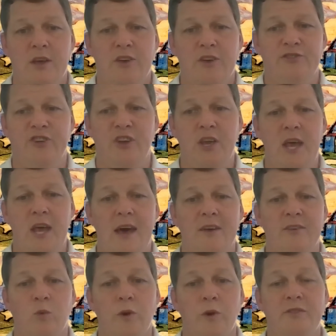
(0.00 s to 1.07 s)
She
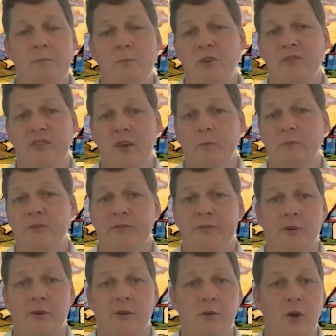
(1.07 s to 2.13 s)
has worked in museums
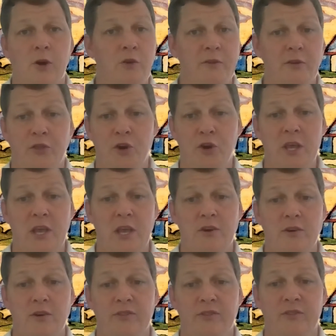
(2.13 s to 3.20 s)
for over 30
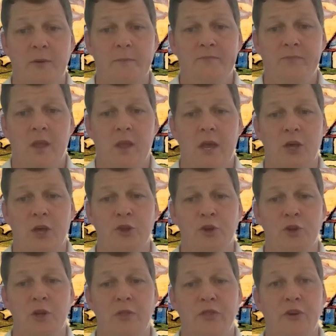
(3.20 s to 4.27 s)
years,
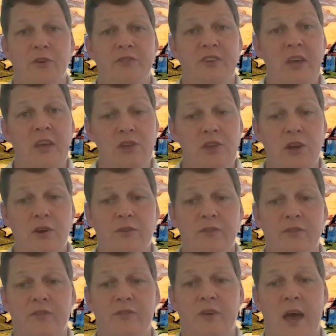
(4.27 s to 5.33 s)
including 13
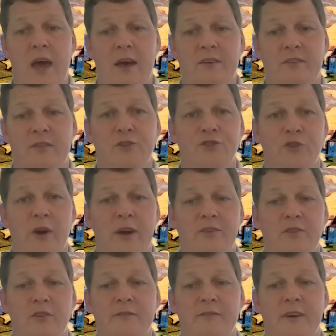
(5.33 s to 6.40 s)
years as the
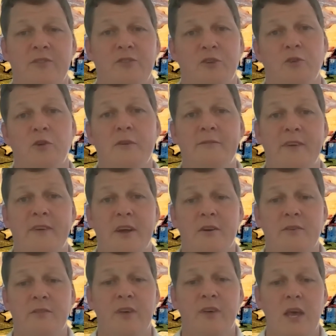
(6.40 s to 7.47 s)
Director of External
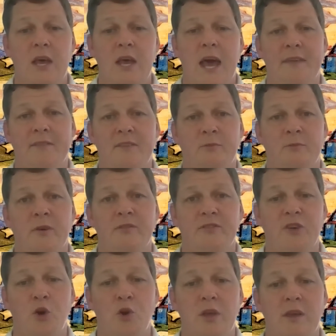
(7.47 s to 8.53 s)
Affairs at the
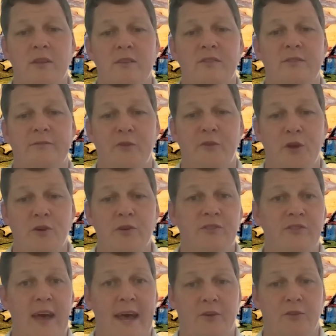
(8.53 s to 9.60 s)
Smithsonian's
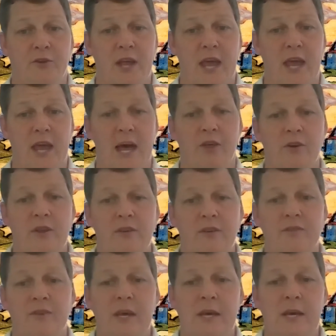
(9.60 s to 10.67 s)
Freer-Sackler
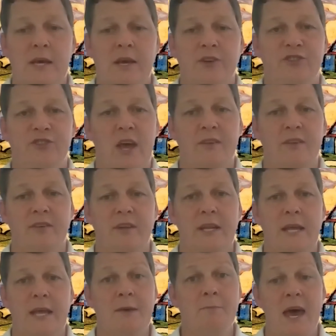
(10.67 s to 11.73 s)
Galleries. She has
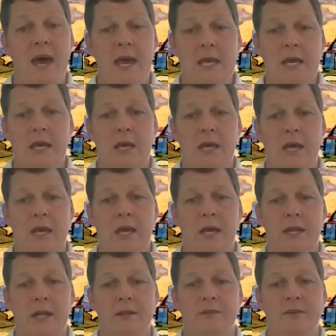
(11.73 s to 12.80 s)
an MA
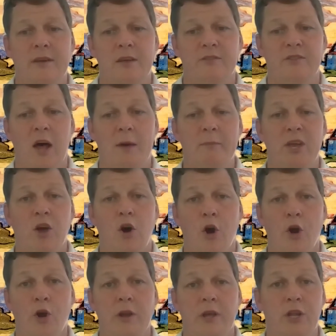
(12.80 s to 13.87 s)
in Islamic
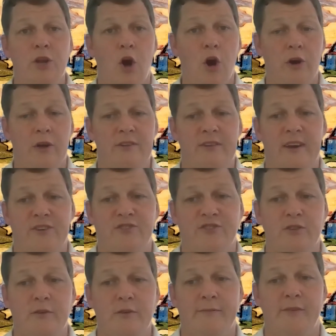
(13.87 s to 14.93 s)
Art and
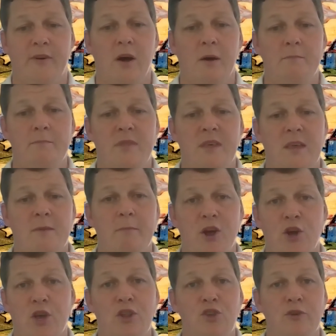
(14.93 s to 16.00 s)
Architecture from the
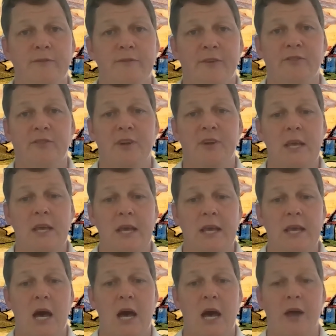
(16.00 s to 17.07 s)
American University
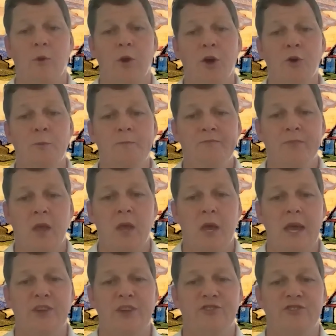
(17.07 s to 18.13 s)
in Cairo,
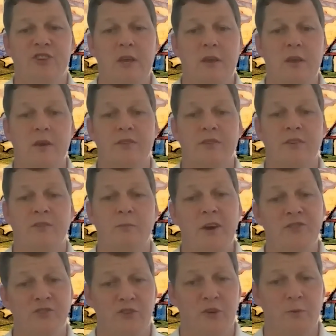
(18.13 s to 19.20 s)
and she is
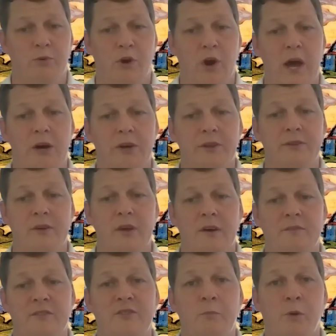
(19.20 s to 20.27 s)
especially proud
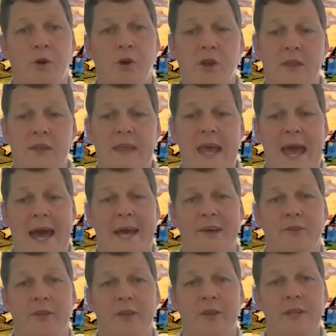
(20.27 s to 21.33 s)
of spurring the
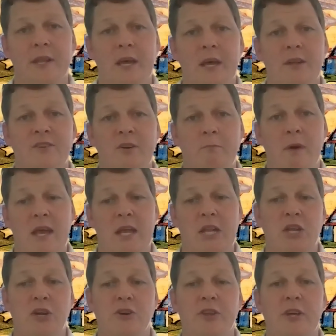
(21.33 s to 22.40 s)
Acklin to make
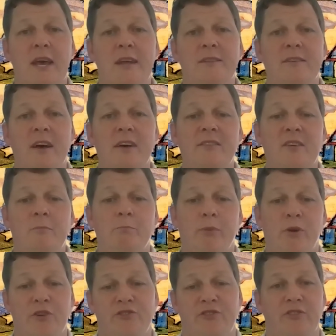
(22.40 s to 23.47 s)
nearly a dozen
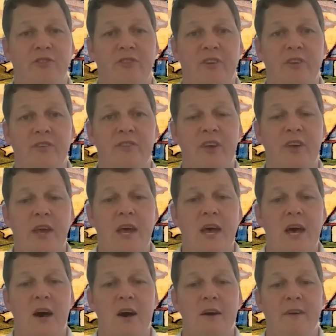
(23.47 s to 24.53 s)
purchases
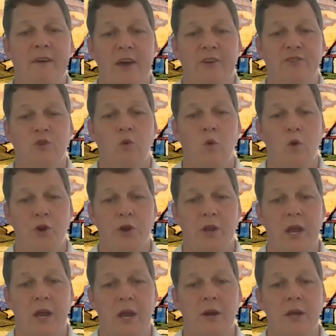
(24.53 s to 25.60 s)
of
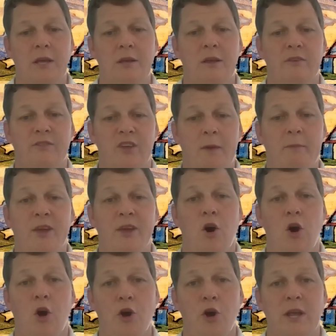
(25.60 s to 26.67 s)
extraordinary Islamic
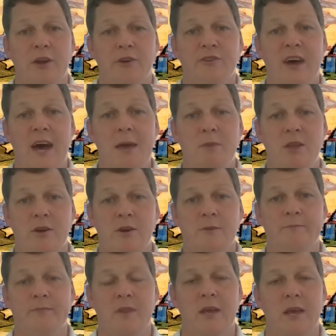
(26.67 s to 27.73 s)
art in her time here.
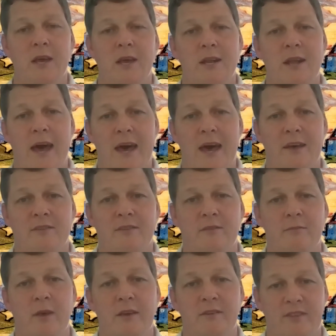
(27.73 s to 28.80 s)
And
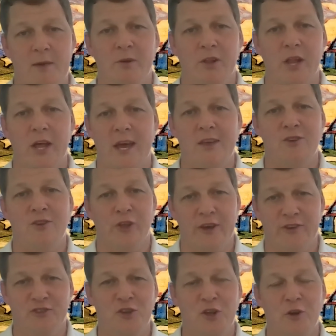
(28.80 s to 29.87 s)
as example A, you'll
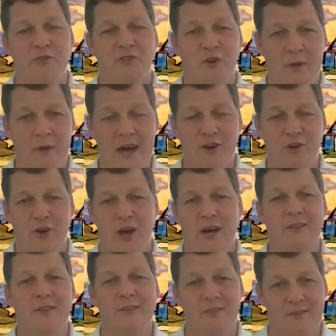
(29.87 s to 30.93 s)
actually notice her
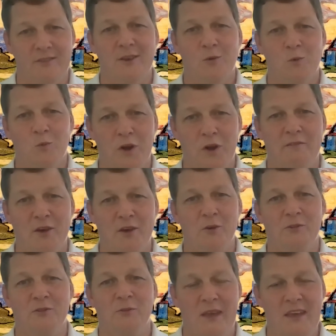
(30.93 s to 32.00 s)
background is one of
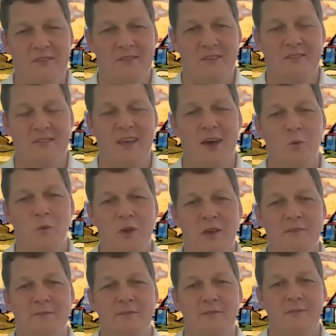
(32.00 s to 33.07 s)
those pieces that we
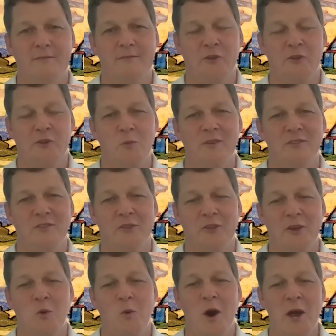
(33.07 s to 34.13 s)
have fairly
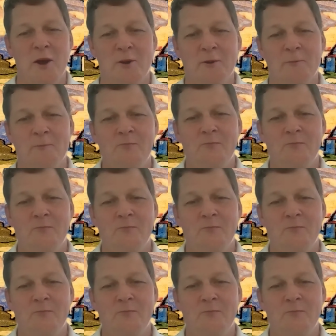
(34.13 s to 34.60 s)
recently acquired.